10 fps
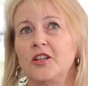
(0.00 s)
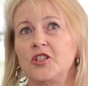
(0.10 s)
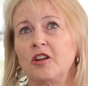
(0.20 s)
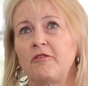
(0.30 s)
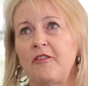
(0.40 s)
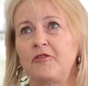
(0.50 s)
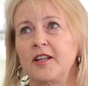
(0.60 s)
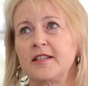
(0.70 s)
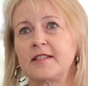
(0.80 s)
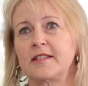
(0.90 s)

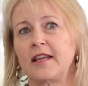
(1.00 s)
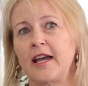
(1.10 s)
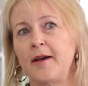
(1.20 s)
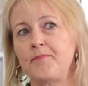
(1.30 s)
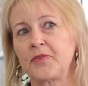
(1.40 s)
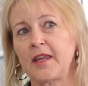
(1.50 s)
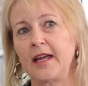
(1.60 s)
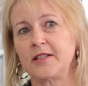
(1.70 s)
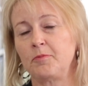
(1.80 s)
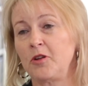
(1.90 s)
georeferenced
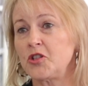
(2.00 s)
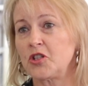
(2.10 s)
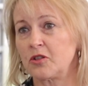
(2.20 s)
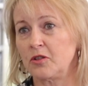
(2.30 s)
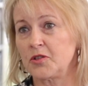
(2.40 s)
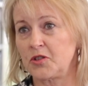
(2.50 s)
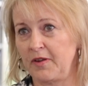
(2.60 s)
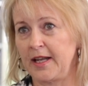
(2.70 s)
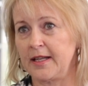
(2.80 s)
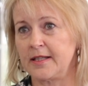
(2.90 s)
entomological
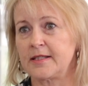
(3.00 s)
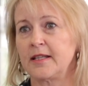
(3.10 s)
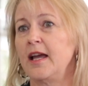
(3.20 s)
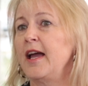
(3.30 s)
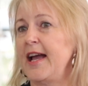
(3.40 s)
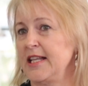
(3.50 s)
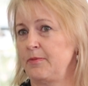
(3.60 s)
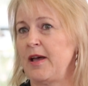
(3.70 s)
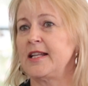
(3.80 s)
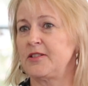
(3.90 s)
surveillance,
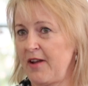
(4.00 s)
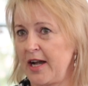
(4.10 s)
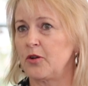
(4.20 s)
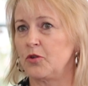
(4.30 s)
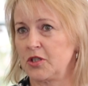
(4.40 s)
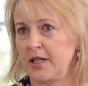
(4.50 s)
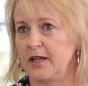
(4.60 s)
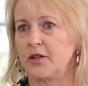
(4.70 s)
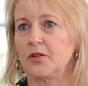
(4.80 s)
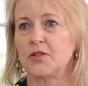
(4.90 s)
as well as very good
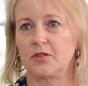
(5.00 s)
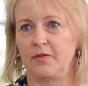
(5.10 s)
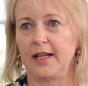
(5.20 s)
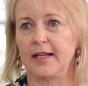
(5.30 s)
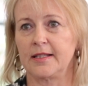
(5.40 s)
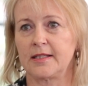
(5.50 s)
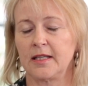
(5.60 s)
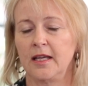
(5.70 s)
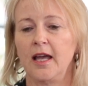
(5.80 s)
clinical surveillance.